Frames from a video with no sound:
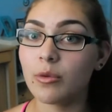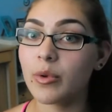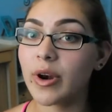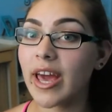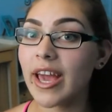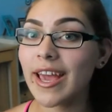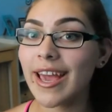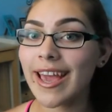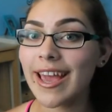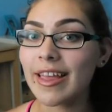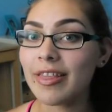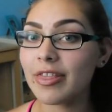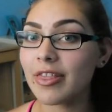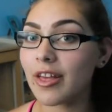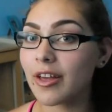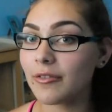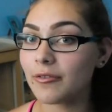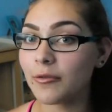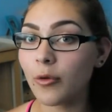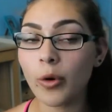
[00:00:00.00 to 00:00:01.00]
When I hit
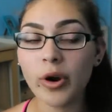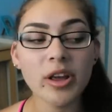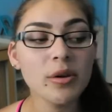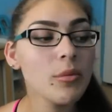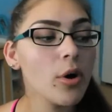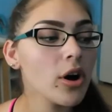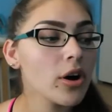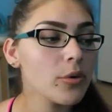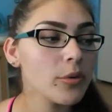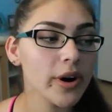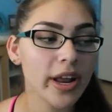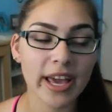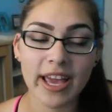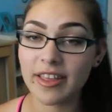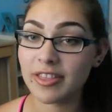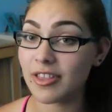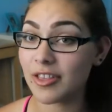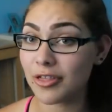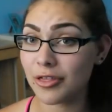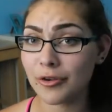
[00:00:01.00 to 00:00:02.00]
the 40 mark, when I
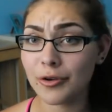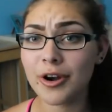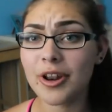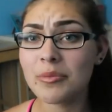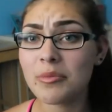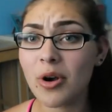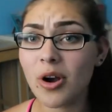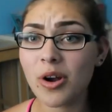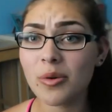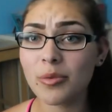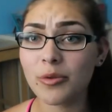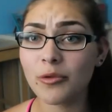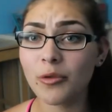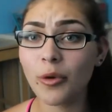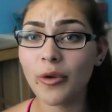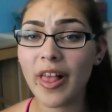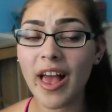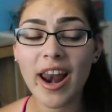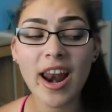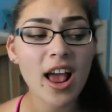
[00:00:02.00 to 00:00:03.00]
hit the 30 mark
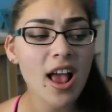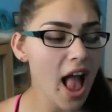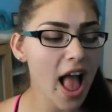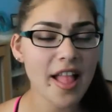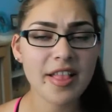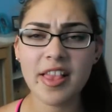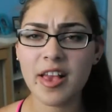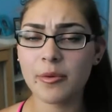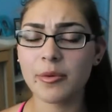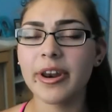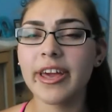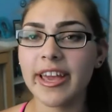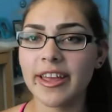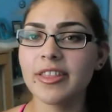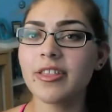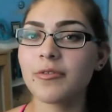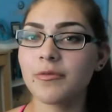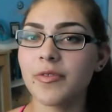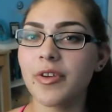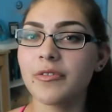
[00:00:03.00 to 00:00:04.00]
before that, and then when I
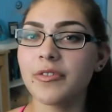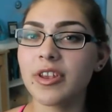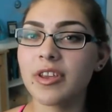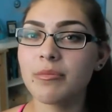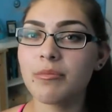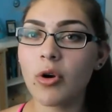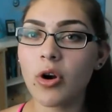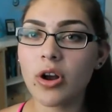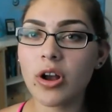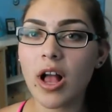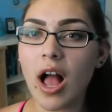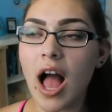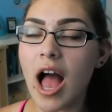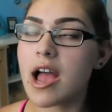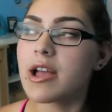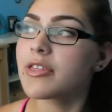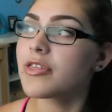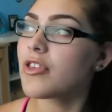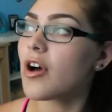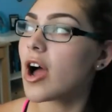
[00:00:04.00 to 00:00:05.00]
hit the 50 mark,
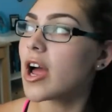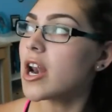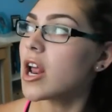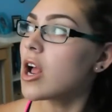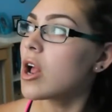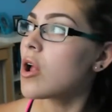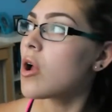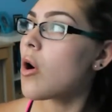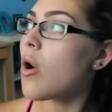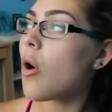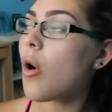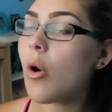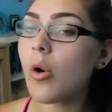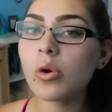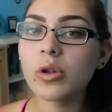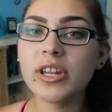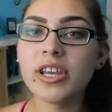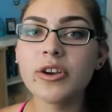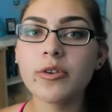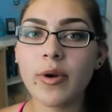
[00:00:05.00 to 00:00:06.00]
I thought,
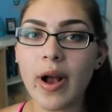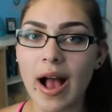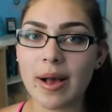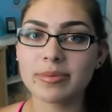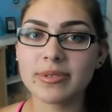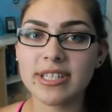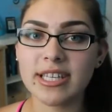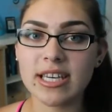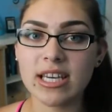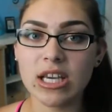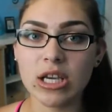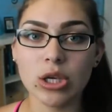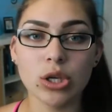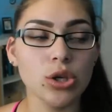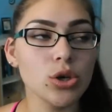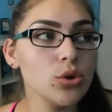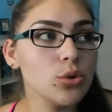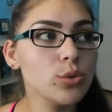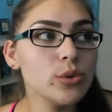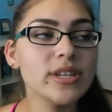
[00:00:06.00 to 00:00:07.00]
holy crap, Sydney,
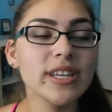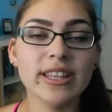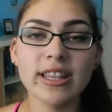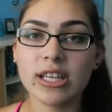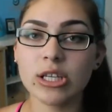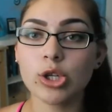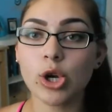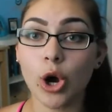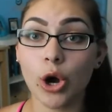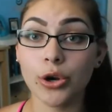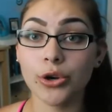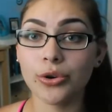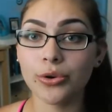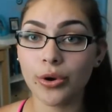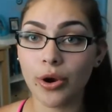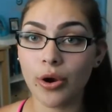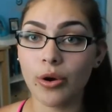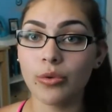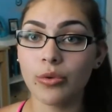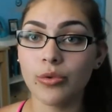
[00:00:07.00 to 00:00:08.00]
you did this on
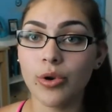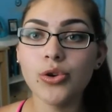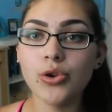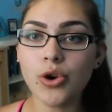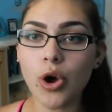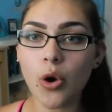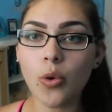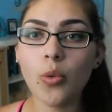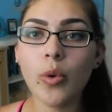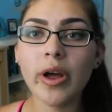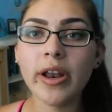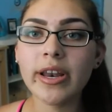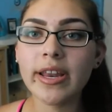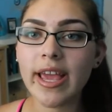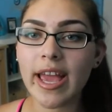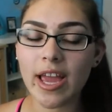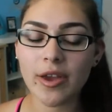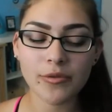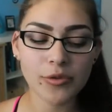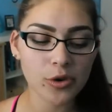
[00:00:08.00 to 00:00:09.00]
your own. No one
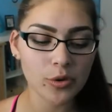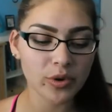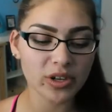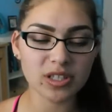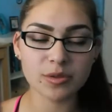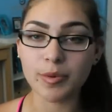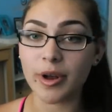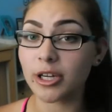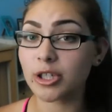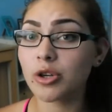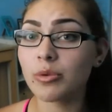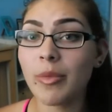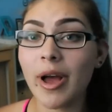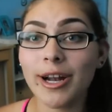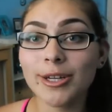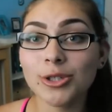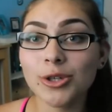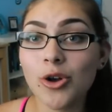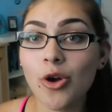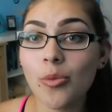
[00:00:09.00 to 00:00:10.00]
gave you a special
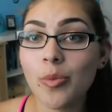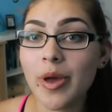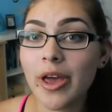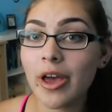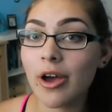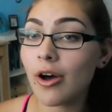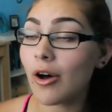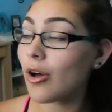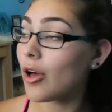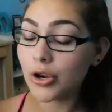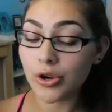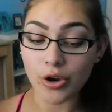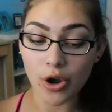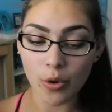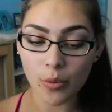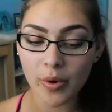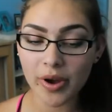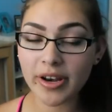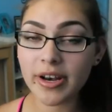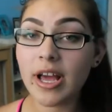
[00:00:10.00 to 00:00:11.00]
magical pill.
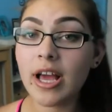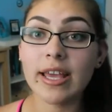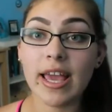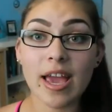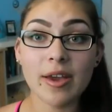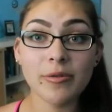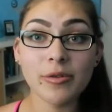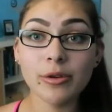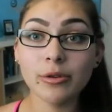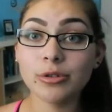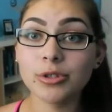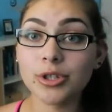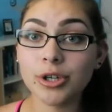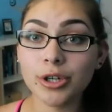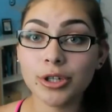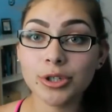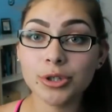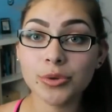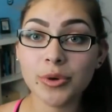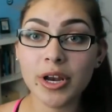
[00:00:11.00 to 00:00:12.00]
No one gave you
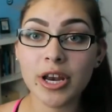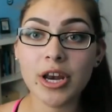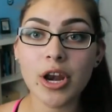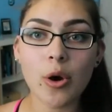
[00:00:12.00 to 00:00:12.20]
surgery.